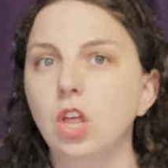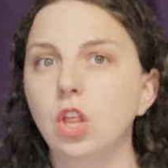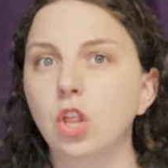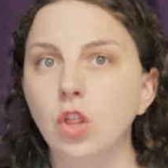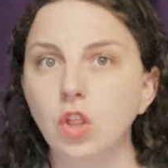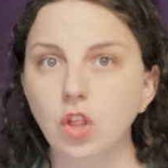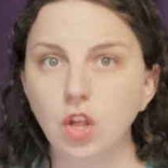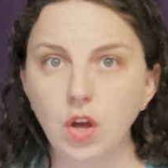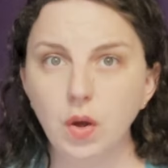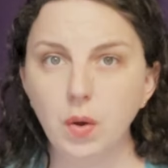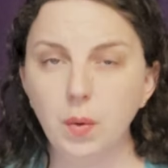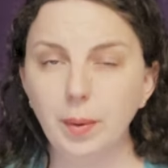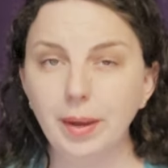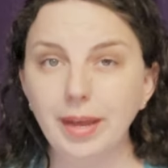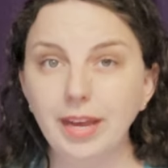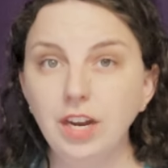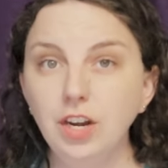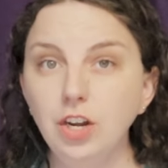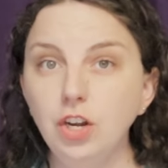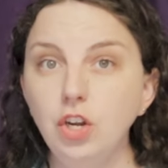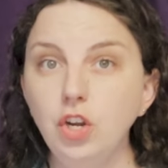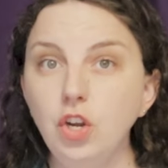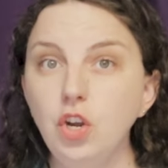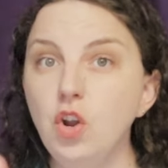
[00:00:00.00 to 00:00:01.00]
So,
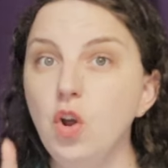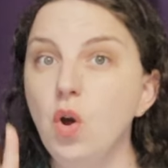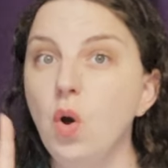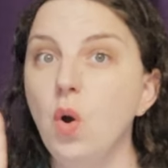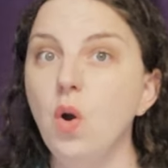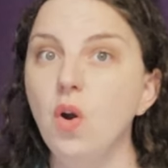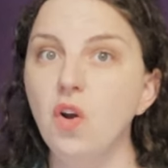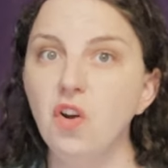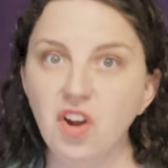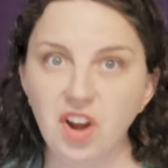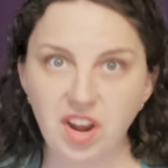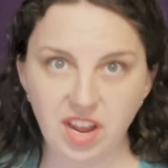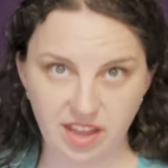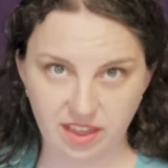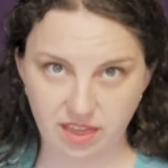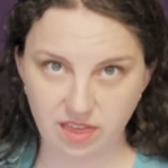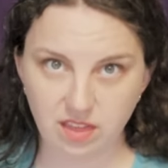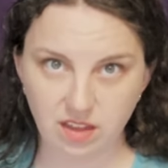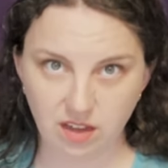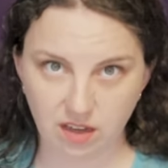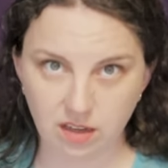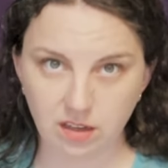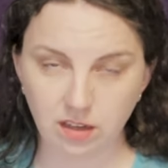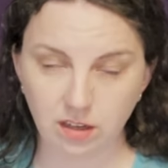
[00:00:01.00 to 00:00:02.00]

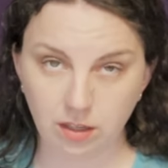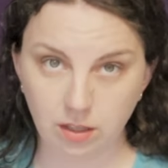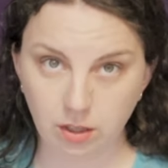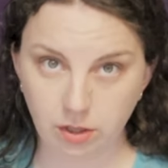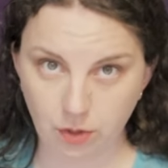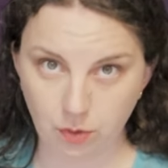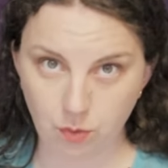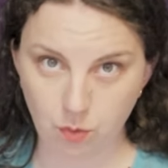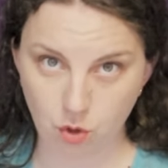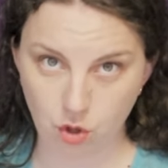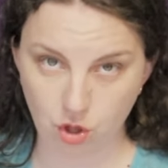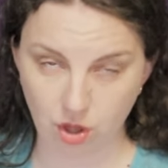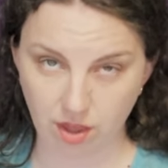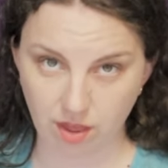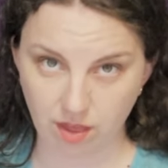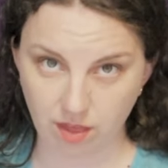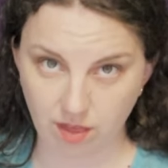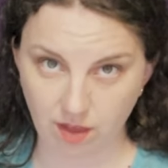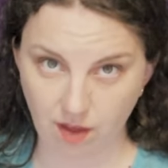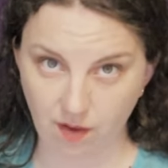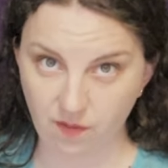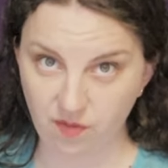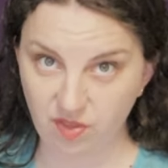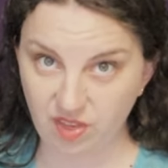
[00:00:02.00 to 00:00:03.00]
ignoring the
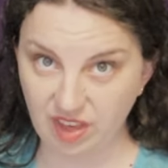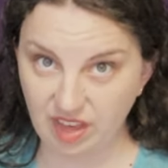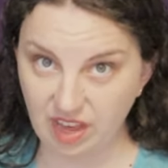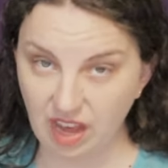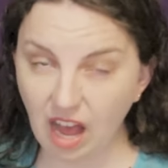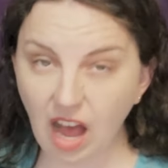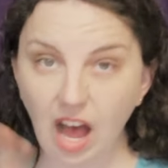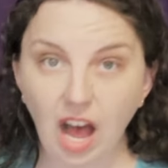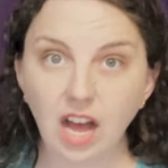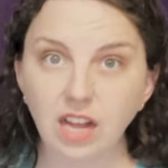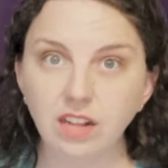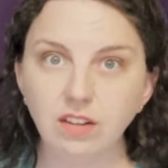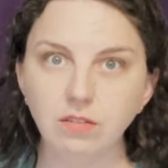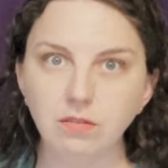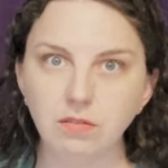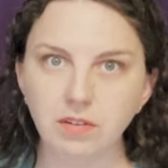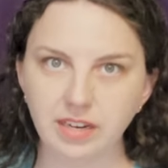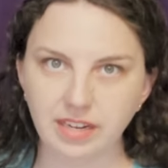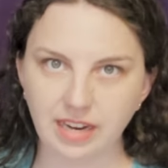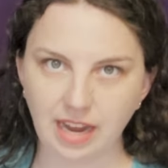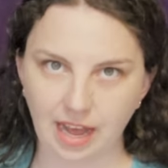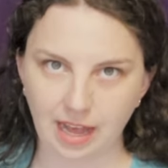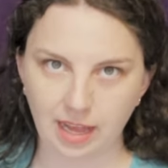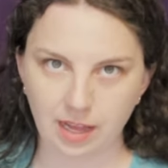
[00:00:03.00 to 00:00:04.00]
conclusions of the
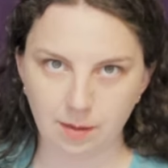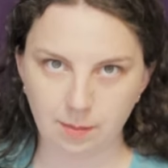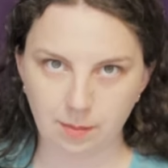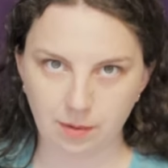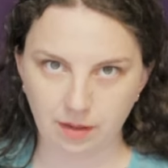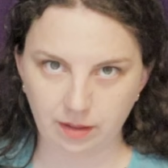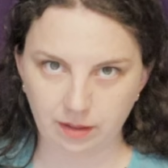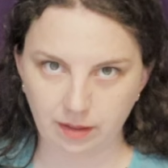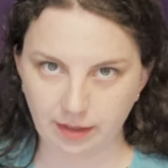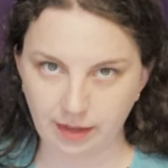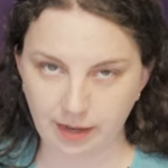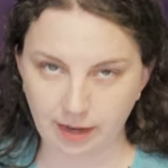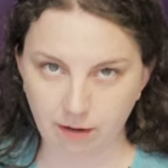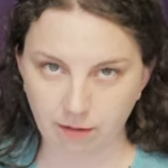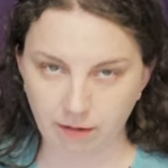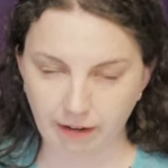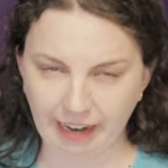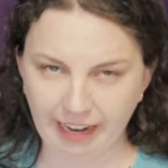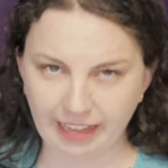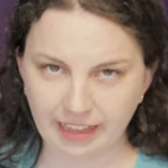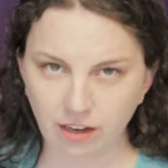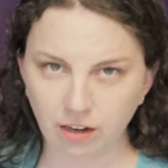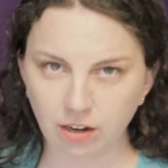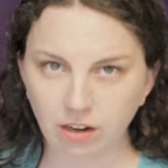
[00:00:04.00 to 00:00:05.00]
unreliable
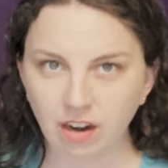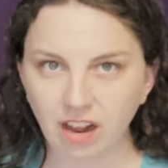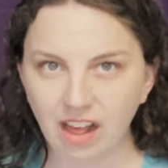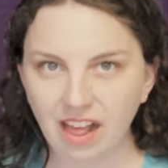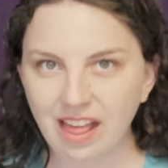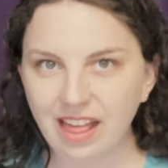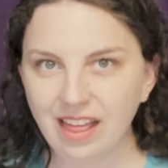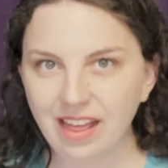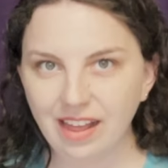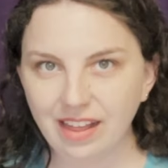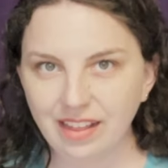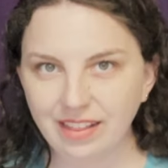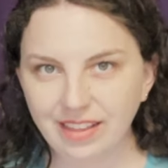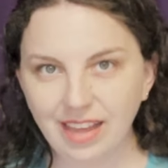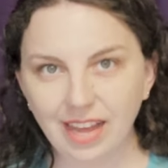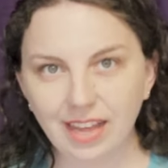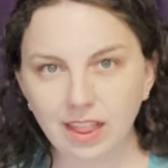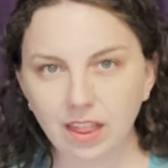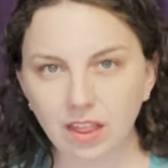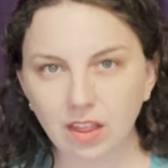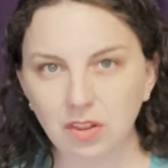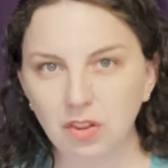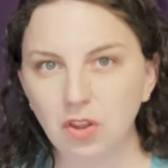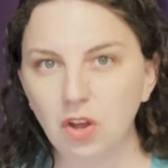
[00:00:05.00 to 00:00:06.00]
narrator,
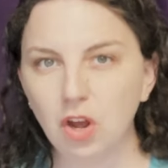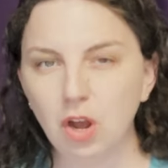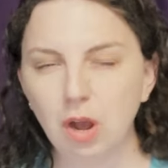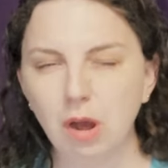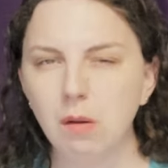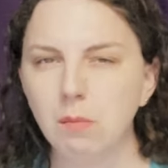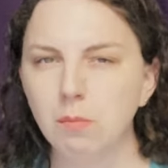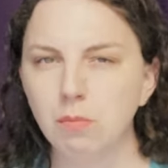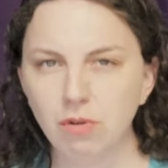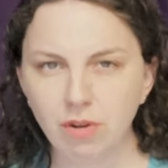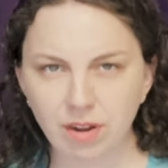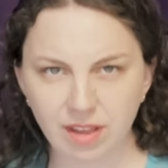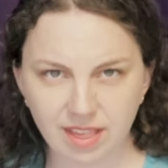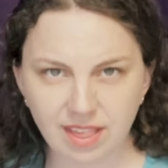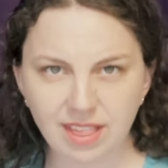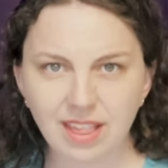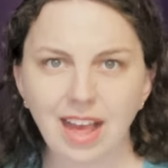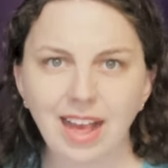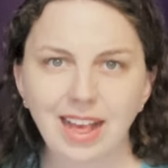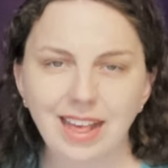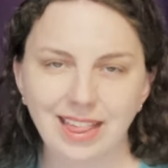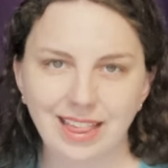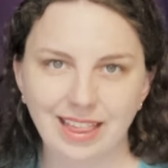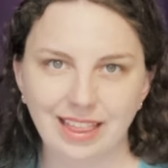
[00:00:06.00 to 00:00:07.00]
let's look
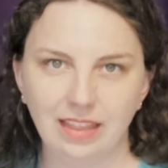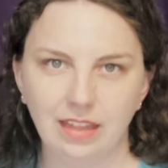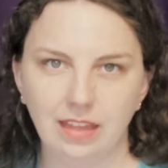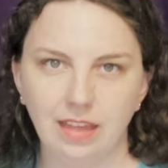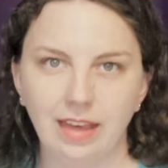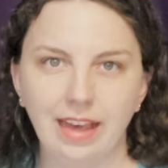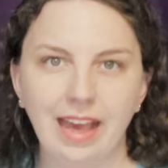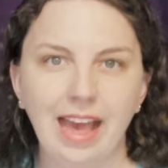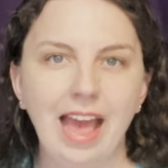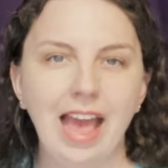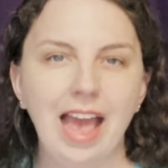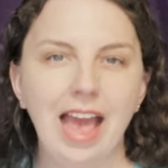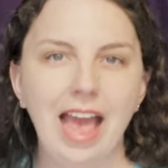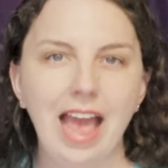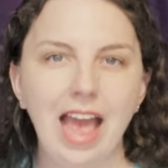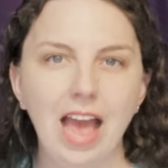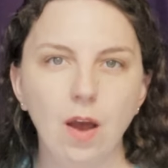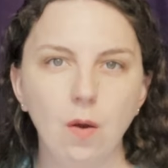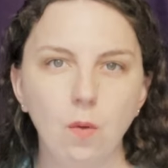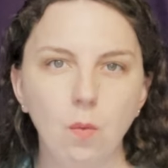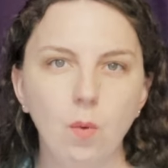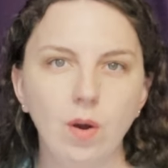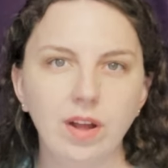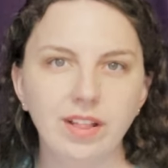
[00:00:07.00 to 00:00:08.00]
precisely
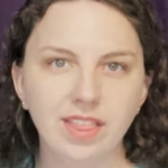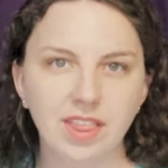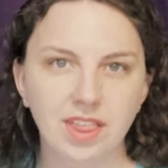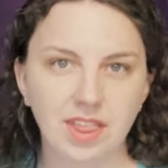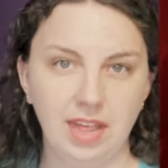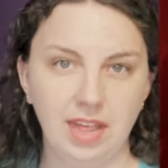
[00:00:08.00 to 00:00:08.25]
at what